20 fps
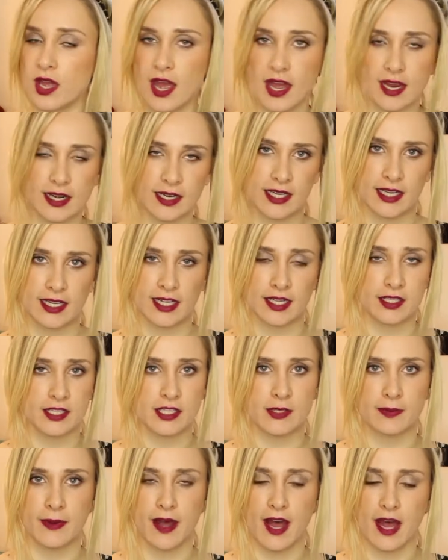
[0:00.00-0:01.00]
any
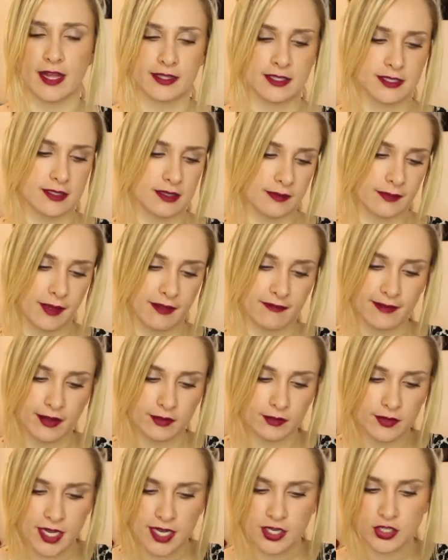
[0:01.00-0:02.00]
spots of my
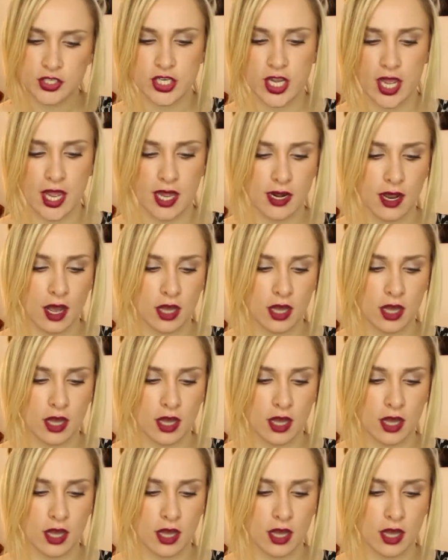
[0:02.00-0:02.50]
foundation.